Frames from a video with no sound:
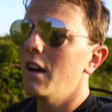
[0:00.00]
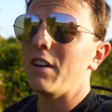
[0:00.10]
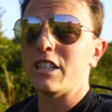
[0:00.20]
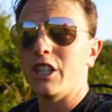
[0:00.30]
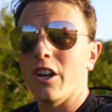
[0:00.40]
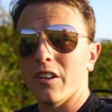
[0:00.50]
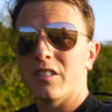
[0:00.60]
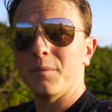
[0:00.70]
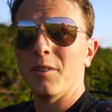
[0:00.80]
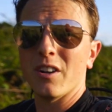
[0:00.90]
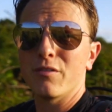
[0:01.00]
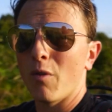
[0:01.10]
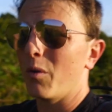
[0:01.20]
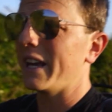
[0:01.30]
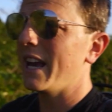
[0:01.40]
I've actually got some nice
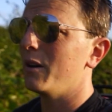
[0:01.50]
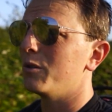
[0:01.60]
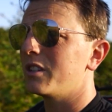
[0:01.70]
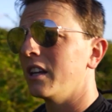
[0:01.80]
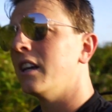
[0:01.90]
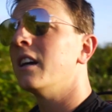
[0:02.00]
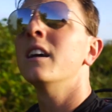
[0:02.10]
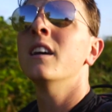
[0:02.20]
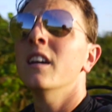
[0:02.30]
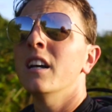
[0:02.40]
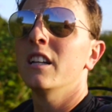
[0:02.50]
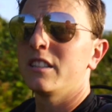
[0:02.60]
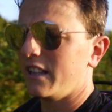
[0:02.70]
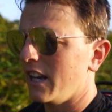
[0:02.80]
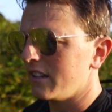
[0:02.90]
rolling hills
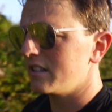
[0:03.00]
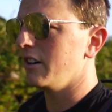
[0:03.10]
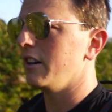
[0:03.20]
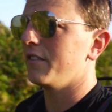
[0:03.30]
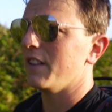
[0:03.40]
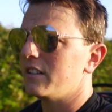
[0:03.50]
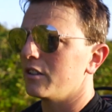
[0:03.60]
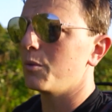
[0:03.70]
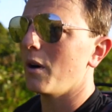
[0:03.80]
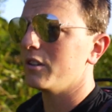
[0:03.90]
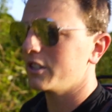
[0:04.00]
to the other side of this as well.